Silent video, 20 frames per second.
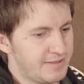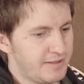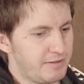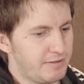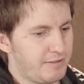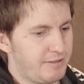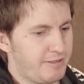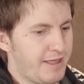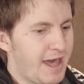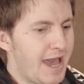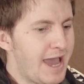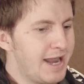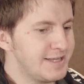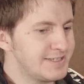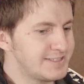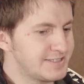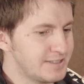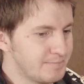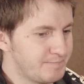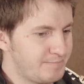that that
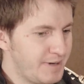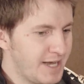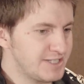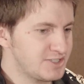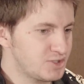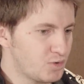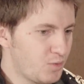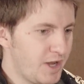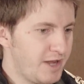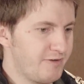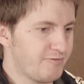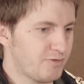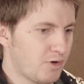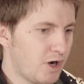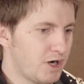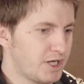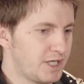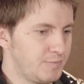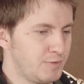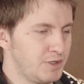is the best way for
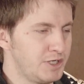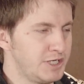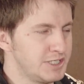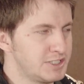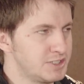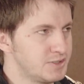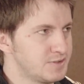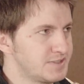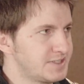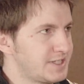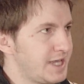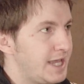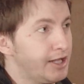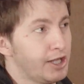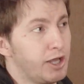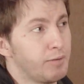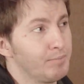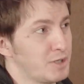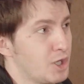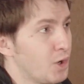our community to
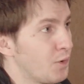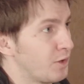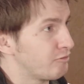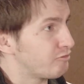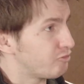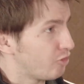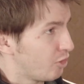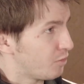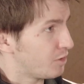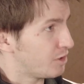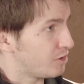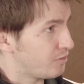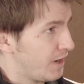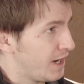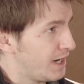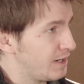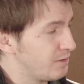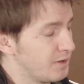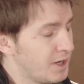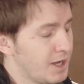scale up going forward,
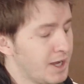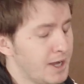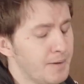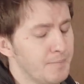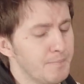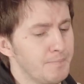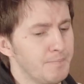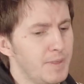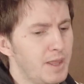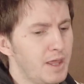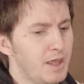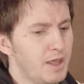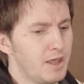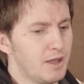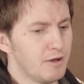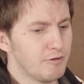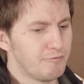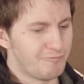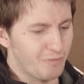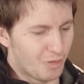right?
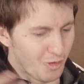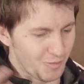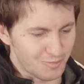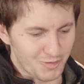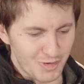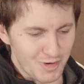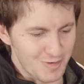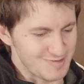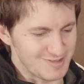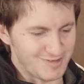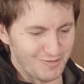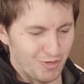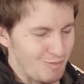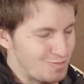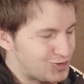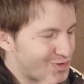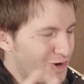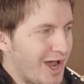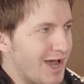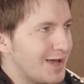Form groups,
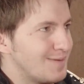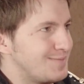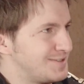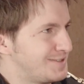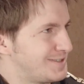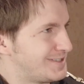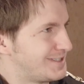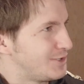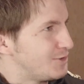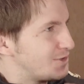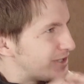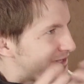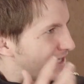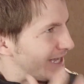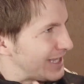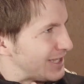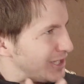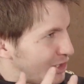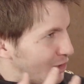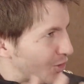form tribes, do the
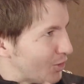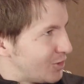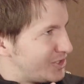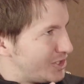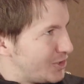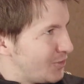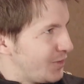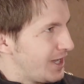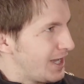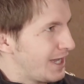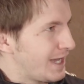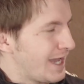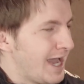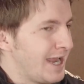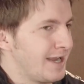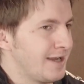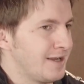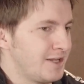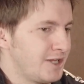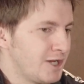thing that you're doing,
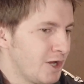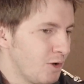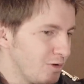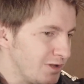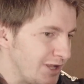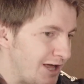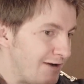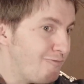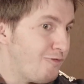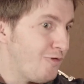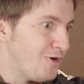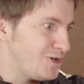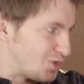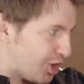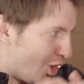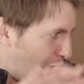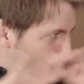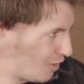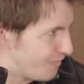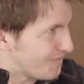and leverage
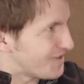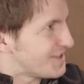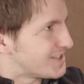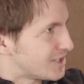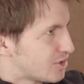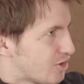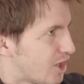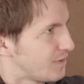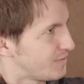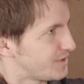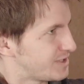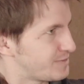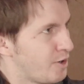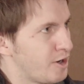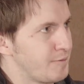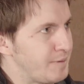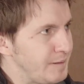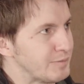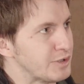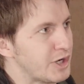all these incredibly
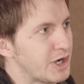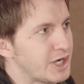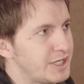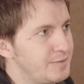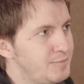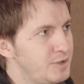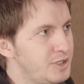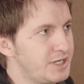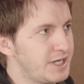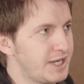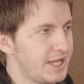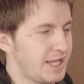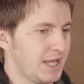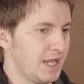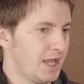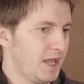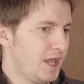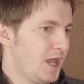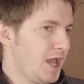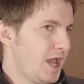smart people in our
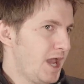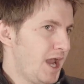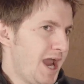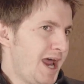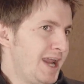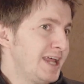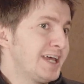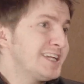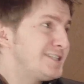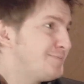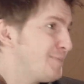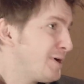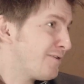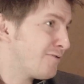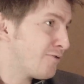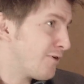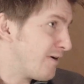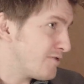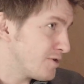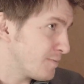community, and it gets better
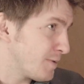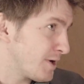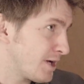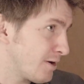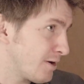for everybody,